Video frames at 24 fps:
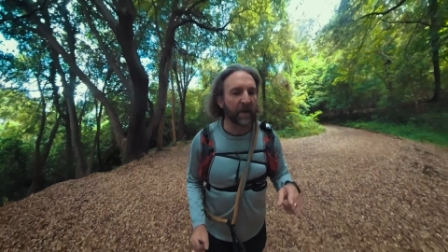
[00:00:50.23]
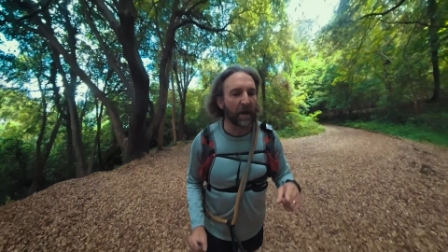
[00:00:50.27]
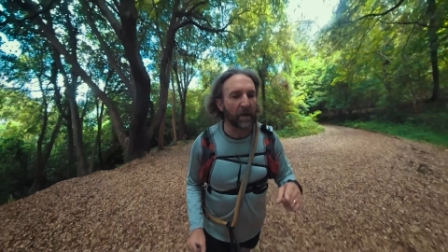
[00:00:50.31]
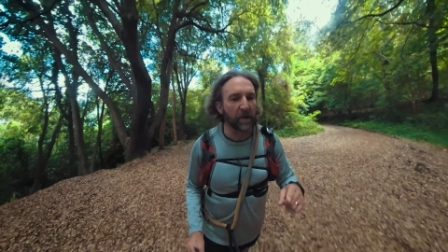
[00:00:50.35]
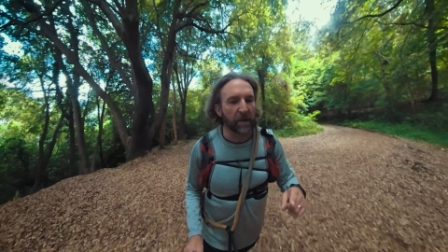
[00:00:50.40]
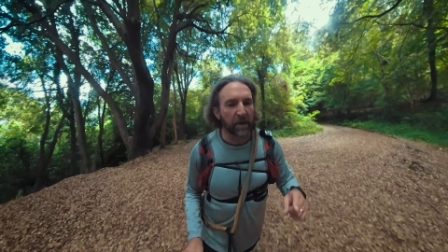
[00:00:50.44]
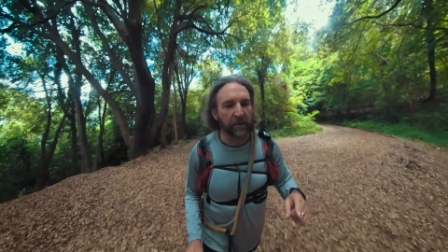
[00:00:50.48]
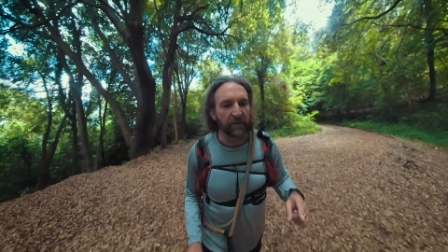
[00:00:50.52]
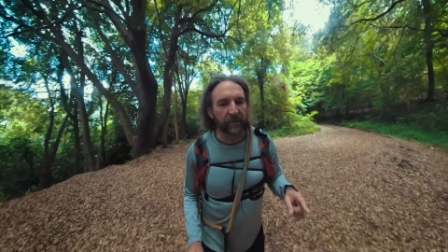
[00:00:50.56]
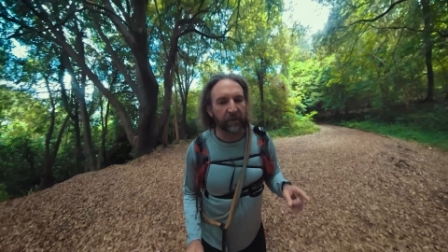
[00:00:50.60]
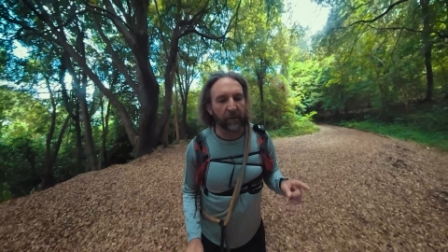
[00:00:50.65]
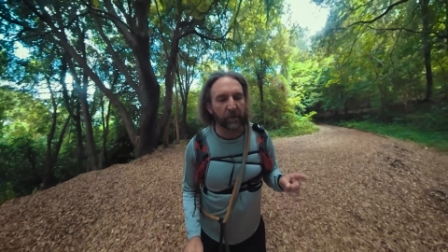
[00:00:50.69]

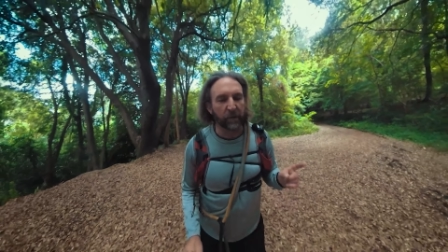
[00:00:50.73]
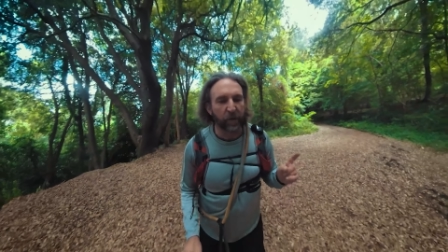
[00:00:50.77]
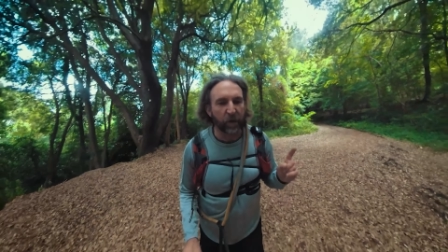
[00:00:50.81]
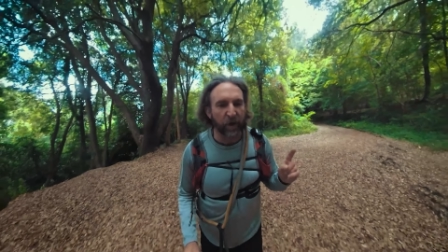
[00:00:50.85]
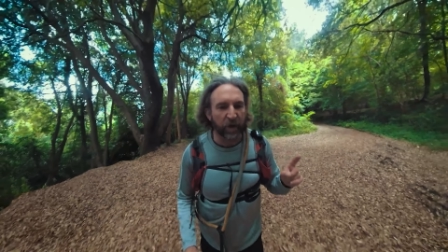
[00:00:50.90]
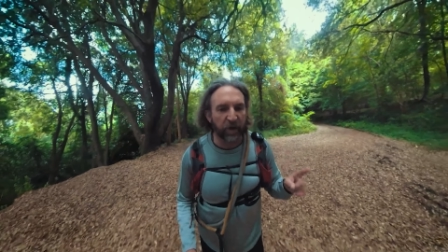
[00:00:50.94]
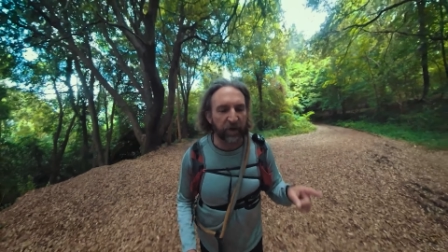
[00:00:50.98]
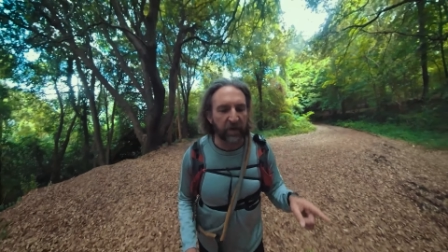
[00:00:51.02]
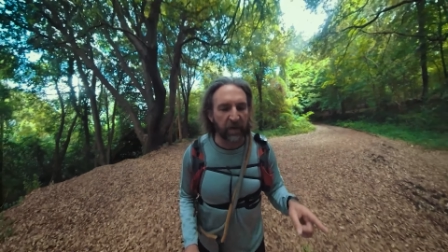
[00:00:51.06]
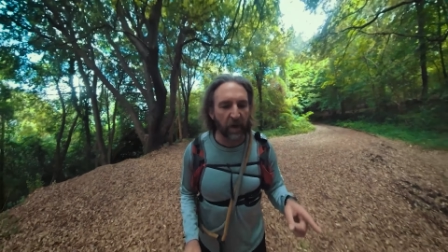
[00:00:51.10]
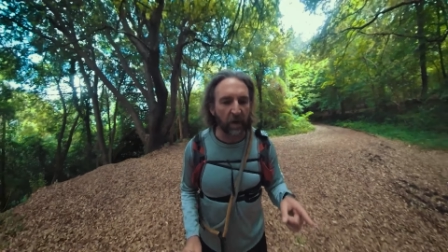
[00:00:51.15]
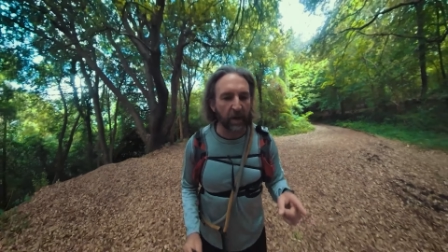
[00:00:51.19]
slogan from
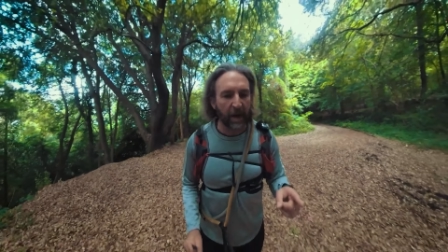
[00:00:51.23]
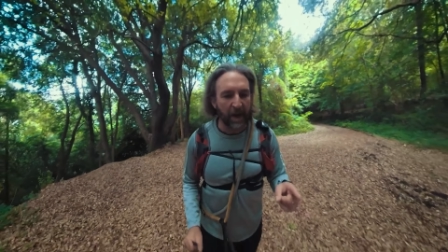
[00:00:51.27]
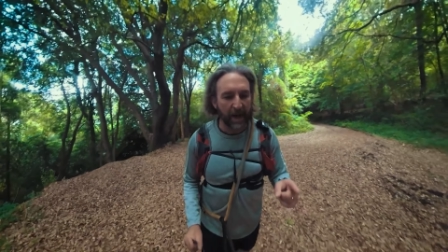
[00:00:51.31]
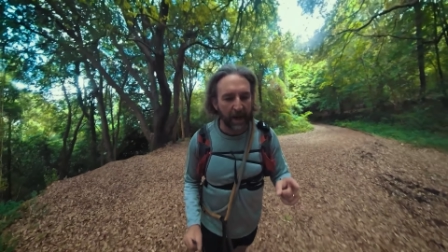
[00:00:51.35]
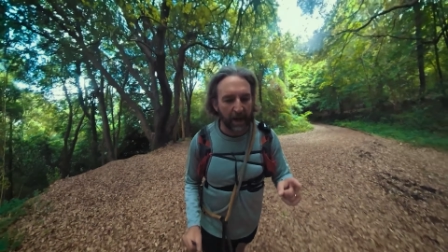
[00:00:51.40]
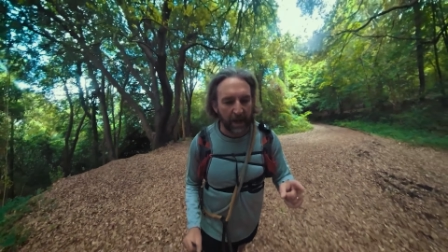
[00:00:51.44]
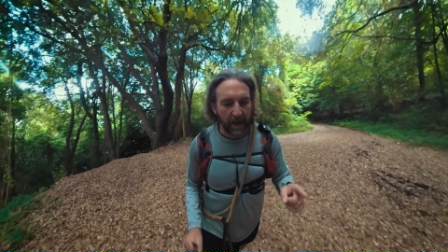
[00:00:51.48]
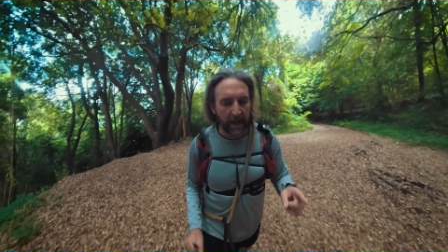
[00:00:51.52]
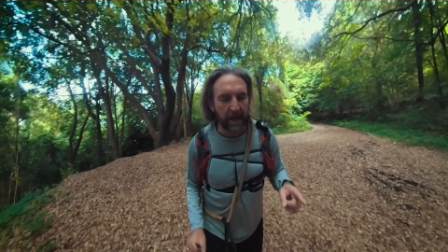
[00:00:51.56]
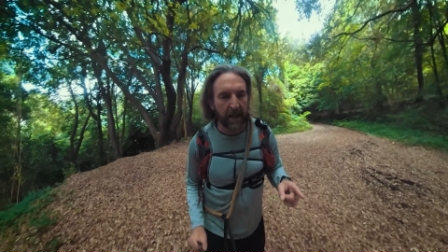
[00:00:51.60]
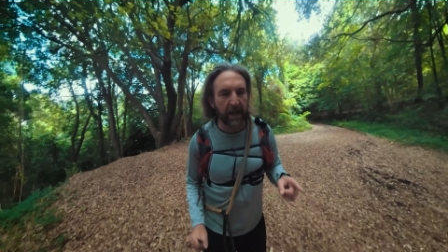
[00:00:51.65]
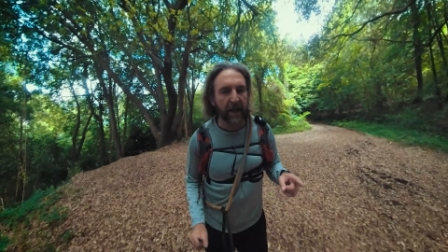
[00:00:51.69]
just do
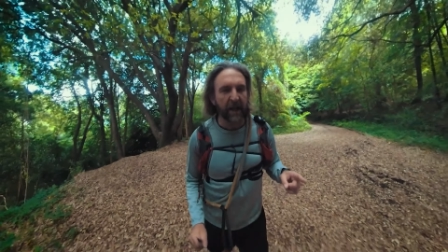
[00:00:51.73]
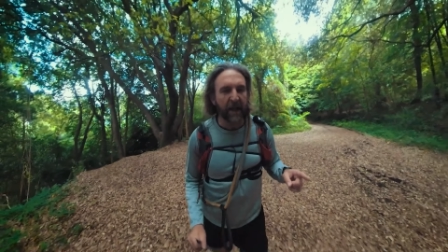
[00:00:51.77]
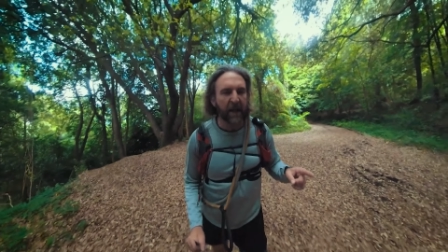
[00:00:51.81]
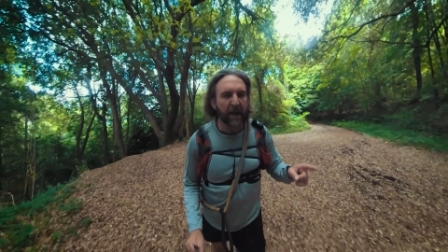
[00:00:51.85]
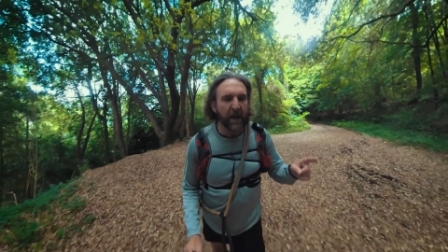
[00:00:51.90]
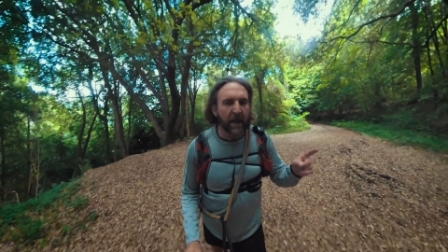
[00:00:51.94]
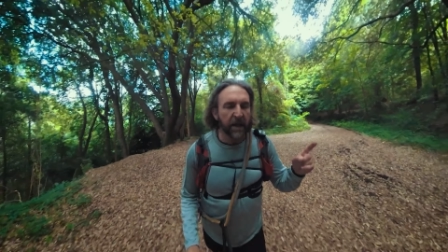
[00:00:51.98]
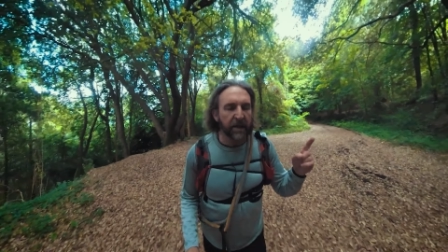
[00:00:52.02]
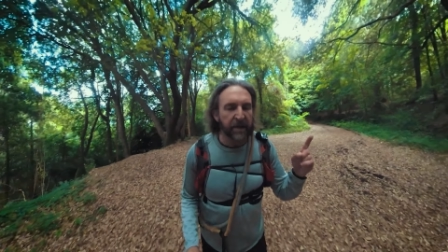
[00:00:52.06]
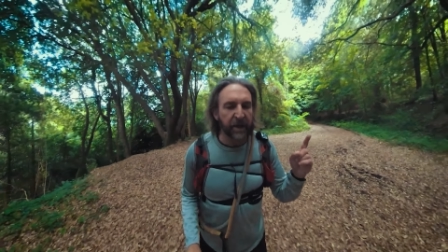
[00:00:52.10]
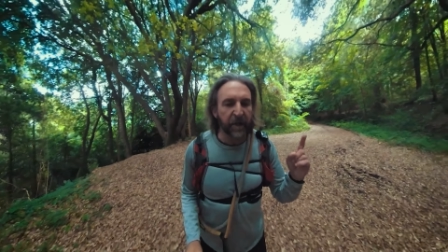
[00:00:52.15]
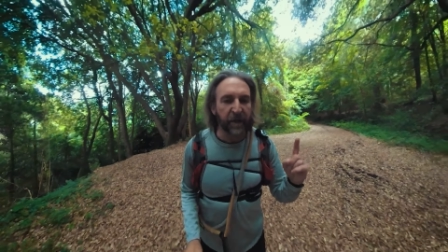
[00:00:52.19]
it
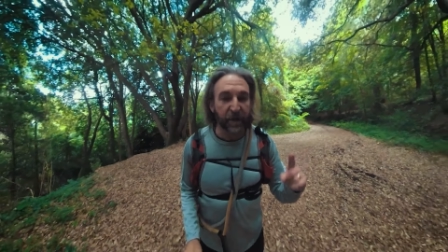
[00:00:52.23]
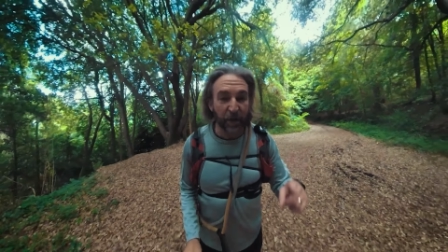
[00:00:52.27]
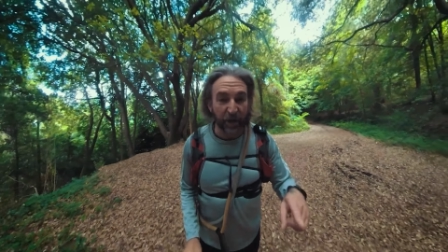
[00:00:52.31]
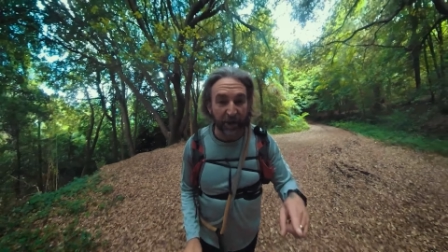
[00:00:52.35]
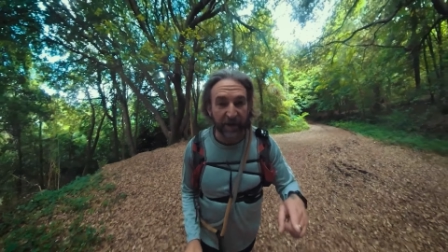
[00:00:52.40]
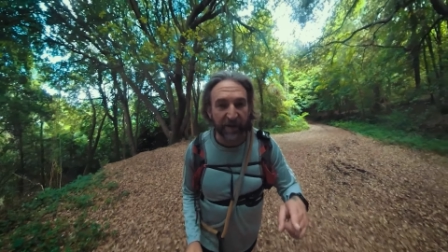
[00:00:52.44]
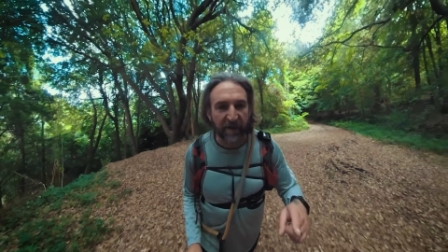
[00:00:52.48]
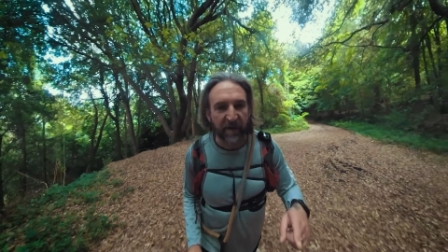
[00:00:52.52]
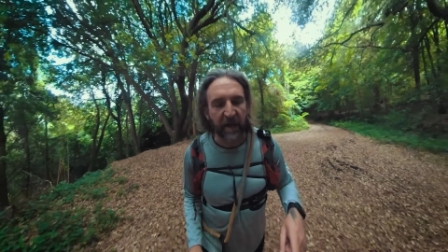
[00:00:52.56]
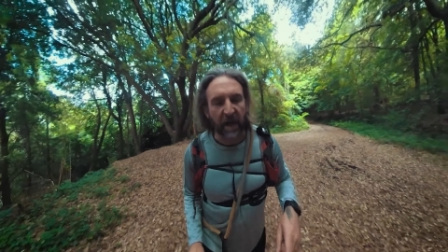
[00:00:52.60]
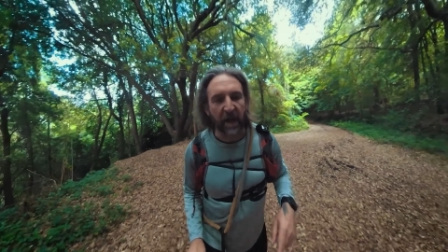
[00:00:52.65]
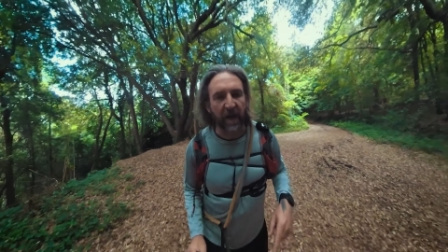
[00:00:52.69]
to
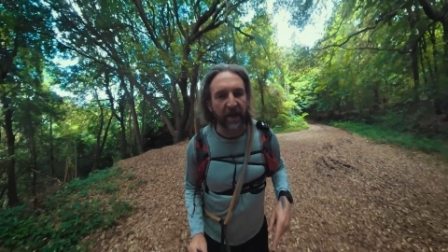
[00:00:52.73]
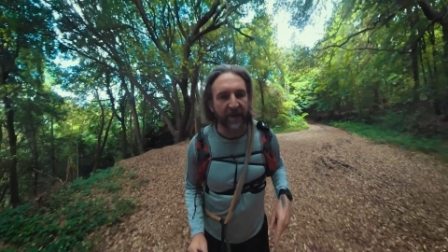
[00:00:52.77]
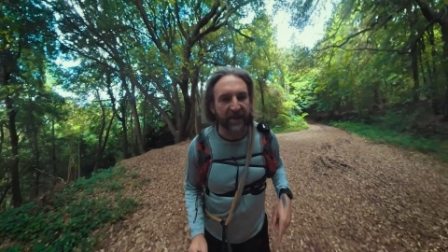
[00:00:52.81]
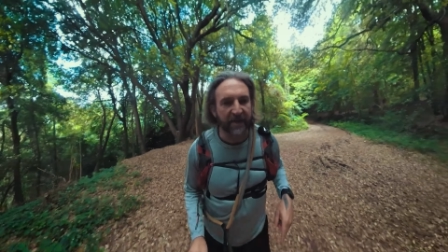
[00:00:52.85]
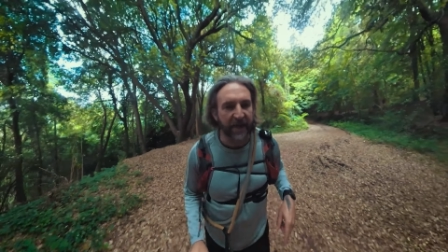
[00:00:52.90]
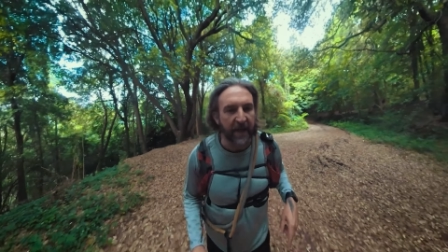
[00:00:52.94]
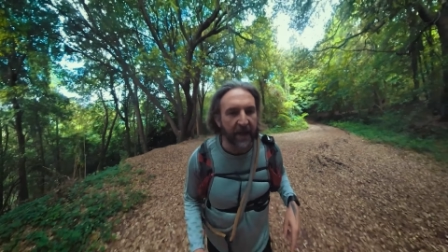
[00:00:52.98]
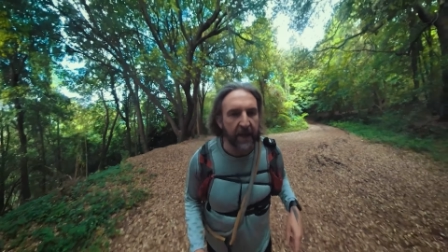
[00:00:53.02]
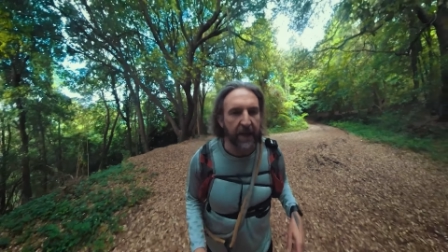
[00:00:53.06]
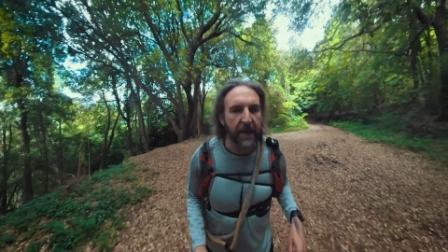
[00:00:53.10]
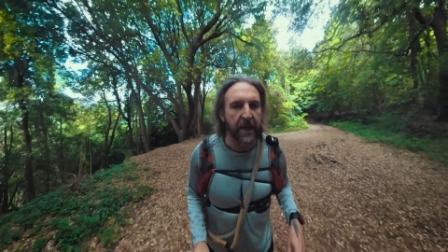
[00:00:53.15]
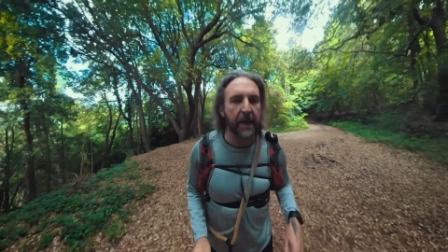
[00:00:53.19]
just
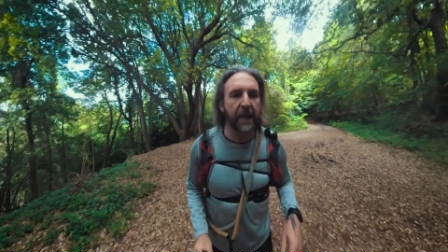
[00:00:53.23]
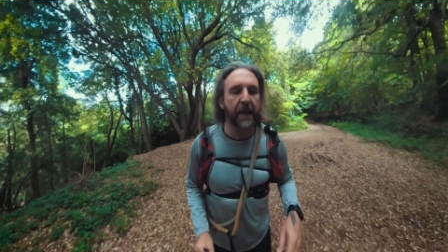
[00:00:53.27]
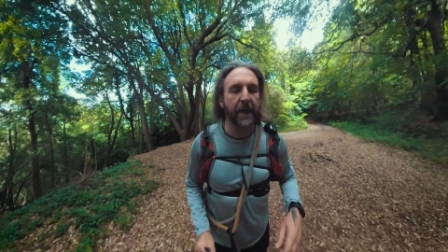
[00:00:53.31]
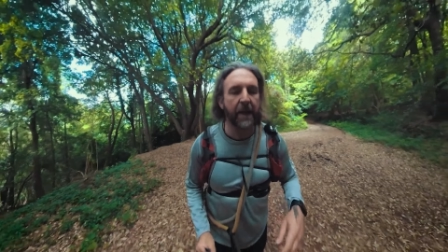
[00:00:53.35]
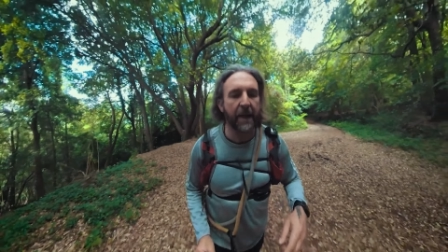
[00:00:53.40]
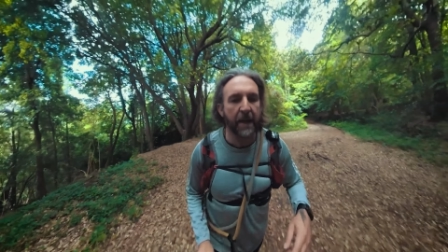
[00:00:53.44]
start it.